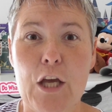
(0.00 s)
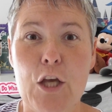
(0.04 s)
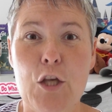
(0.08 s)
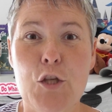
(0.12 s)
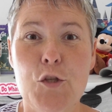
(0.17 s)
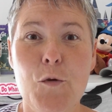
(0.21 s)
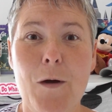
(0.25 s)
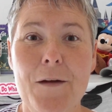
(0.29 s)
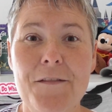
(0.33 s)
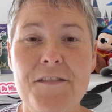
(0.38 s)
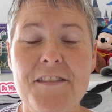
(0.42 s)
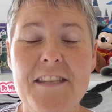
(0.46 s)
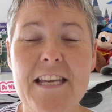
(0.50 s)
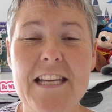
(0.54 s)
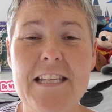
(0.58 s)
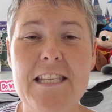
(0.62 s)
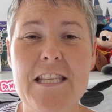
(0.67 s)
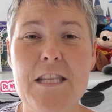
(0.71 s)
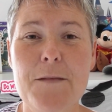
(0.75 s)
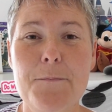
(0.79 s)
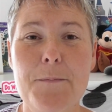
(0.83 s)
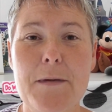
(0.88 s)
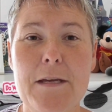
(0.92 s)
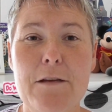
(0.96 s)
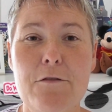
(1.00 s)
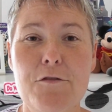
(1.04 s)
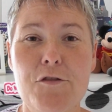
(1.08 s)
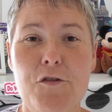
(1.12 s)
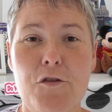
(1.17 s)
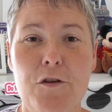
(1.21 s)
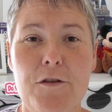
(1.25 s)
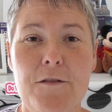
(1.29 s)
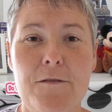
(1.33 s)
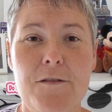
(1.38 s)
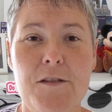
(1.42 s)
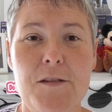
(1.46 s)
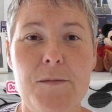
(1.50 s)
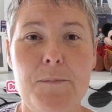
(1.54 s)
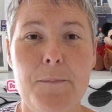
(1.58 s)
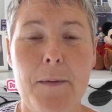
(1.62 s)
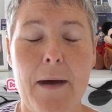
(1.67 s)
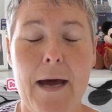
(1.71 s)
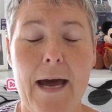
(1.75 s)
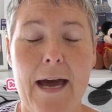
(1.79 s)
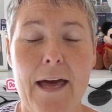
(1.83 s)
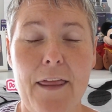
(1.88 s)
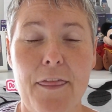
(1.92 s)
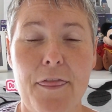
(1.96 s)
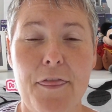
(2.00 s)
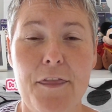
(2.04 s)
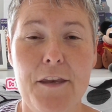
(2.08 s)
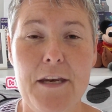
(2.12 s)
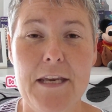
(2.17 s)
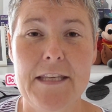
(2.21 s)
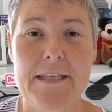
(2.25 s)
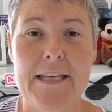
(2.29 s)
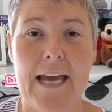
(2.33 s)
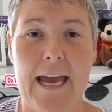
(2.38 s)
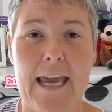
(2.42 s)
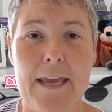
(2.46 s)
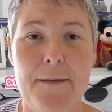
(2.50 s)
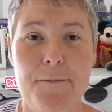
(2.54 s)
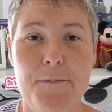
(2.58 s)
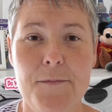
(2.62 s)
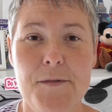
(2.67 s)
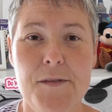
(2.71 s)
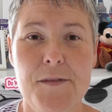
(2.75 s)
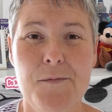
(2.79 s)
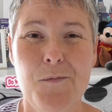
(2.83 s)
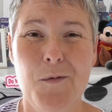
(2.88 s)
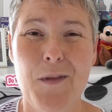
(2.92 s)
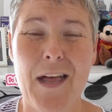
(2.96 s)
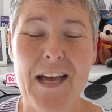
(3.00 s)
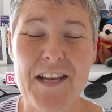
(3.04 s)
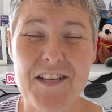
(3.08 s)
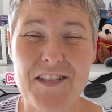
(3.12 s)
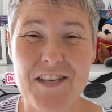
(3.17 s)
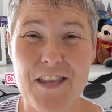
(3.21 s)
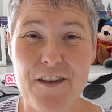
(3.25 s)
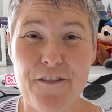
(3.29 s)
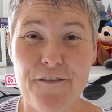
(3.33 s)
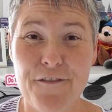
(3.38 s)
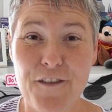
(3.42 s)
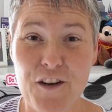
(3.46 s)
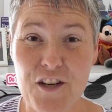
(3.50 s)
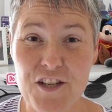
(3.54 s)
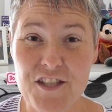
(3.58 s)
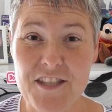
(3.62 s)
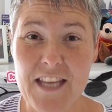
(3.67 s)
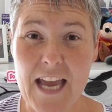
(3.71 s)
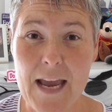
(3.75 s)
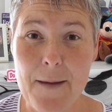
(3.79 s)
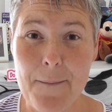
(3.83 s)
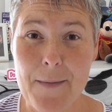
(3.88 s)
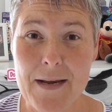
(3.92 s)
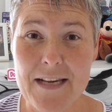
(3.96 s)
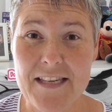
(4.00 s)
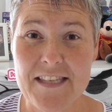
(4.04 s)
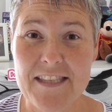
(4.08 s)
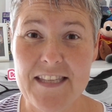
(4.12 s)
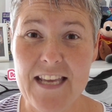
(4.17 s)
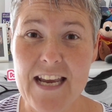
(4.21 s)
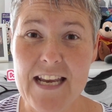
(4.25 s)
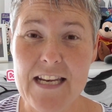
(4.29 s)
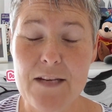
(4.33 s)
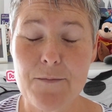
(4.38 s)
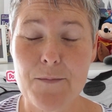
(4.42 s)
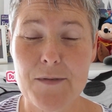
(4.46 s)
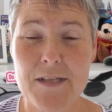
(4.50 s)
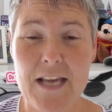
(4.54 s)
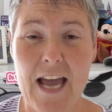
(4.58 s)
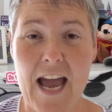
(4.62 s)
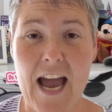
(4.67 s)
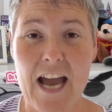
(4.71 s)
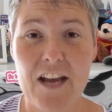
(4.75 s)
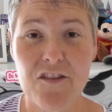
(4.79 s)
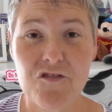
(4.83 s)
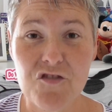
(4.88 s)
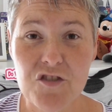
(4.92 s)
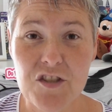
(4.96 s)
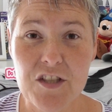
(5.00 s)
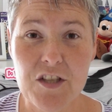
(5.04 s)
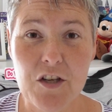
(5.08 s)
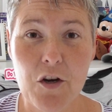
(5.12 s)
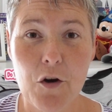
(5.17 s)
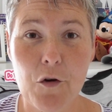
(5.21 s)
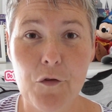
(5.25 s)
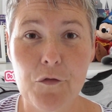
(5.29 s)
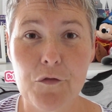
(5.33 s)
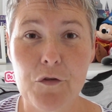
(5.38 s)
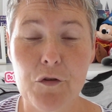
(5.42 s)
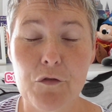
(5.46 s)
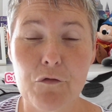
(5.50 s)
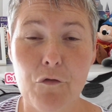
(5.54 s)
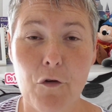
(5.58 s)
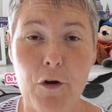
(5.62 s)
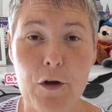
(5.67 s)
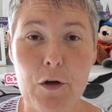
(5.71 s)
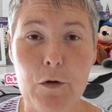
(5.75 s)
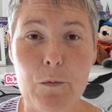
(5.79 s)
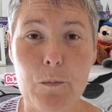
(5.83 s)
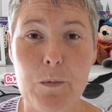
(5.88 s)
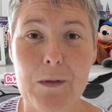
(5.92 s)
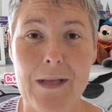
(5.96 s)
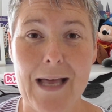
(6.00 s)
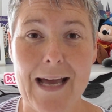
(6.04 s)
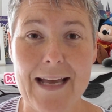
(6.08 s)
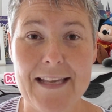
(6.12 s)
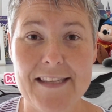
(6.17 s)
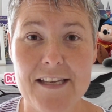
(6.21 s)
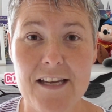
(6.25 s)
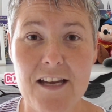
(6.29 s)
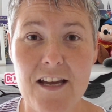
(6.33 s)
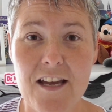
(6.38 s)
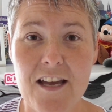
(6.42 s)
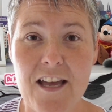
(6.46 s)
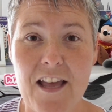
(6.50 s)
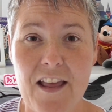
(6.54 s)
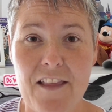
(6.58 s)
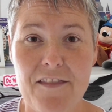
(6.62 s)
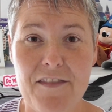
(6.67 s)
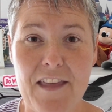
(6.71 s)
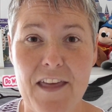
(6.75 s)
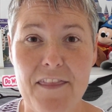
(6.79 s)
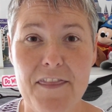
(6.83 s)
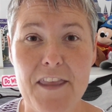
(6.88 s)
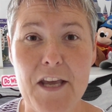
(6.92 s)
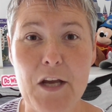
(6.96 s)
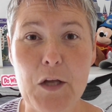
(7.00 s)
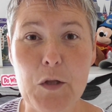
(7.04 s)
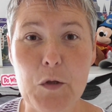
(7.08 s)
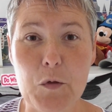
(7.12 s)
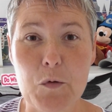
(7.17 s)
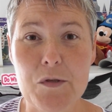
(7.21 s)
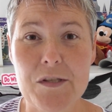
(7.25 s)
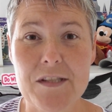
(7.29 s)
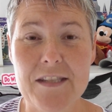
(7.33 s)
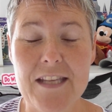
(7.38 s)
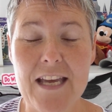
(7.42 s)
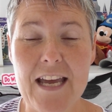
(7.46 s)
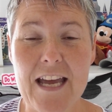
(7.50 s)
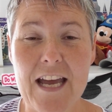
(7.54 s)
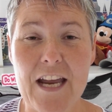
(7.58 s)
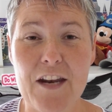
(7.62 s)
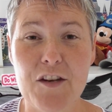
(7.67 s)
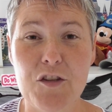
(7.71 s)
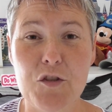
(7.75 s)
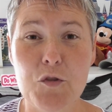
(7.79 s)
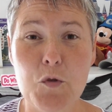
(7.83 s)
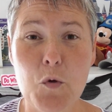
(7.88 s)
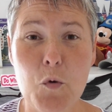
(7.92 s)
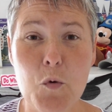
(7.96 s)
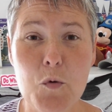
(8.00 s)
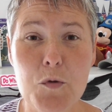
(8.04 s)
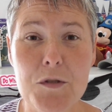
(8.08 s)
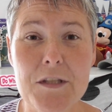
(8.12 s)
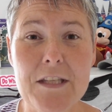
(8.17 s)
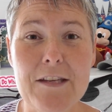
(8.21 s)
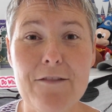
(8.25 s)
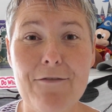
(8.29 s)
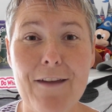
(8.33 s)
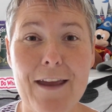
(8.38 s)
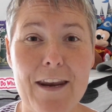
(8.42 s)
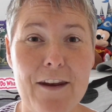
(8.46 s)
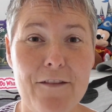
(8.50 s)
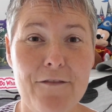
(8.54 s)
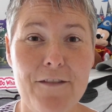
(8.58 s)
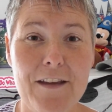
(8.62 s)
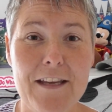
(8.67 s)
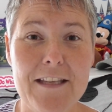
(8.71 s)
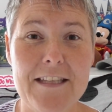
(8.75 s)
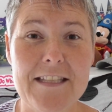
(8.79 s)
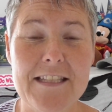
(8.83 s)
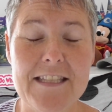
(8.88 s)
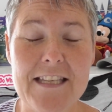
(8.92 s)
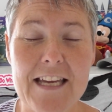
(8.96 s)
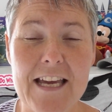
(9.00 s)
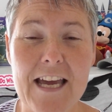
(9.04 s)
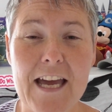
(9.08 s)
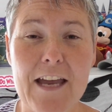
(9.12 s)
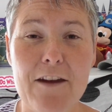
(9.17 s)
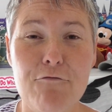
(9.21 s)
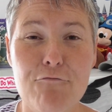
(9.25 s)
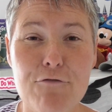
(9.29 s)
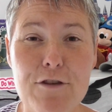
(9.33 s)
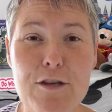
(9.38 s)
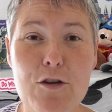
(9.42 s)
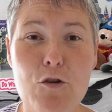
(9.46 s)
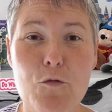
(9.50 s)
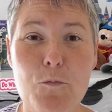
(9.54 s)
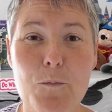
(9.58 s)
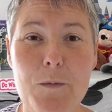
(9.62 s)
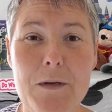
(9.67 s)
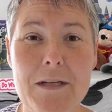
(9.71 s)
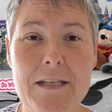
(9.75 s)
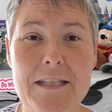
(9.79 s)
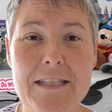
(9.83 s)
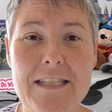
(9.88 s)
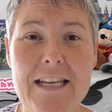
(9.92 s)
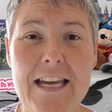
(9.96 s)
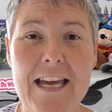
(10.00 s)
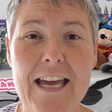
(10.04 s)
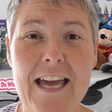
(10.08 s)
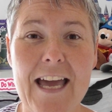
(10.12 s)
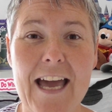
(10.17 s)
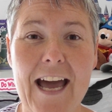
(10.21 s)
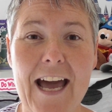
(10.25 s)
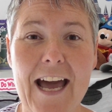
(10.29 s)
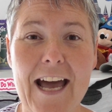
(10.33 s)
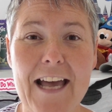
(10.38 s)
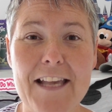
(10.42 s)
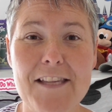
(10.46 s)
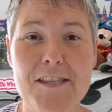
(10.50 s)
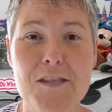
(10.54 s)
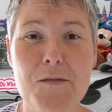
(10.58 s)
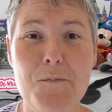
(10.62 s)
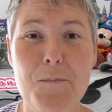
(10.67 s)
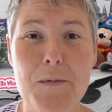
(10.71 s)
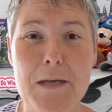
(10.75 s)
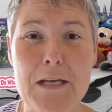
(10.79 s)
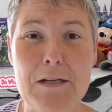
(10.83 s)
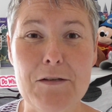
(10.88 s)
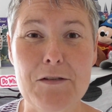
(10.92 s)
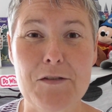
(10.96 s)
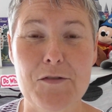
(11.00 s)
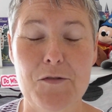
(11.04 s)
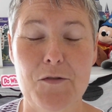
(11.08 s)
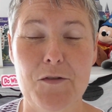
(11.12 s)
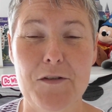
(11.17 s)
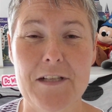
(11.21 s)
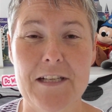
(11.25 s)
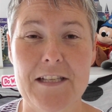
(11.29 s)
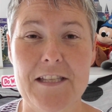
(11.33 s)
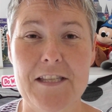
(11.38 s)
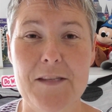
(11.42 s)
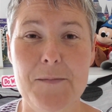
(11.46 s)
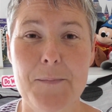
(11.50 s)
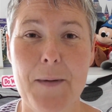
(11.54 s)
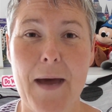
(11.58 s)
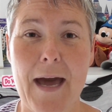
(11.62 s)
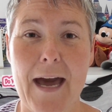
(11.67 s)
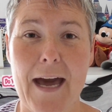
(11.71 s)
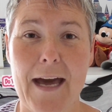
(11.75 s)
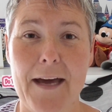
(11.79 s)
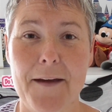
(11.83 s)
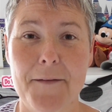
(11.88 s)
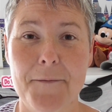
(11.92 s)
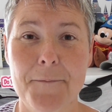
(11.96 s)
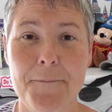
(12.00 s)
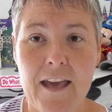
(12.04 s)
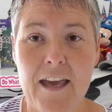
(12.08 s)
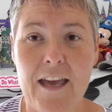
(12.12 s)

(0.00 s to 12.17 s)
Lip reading: So I've stayed at the Bee Resort and Spa 3 times. Well, actually the first time I stayed it was actually called the Royal Plaza, then they closed it and totally renovated it and reopened as the Bee Resort and Spa.